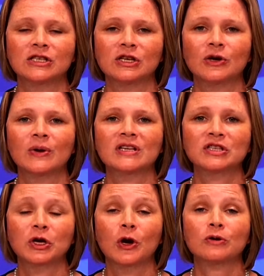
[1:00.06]
to do is
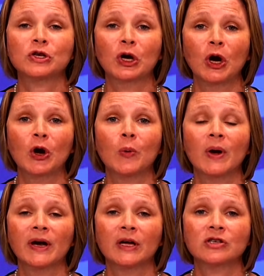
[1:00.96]
to go to
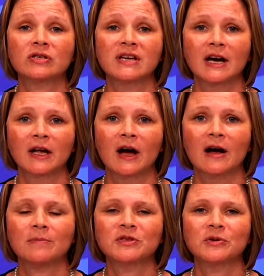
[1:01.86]

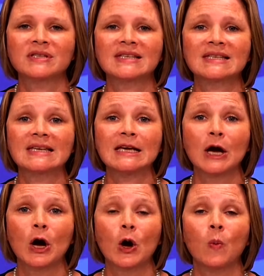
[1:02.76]
co100.com. So it's
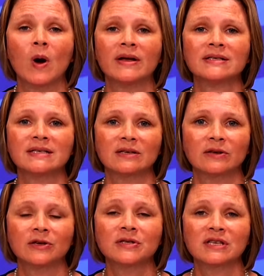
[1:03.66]

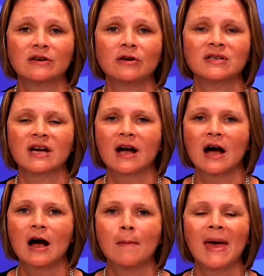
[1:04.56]

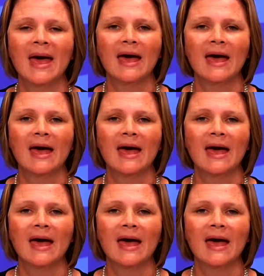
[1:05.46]
co100.com.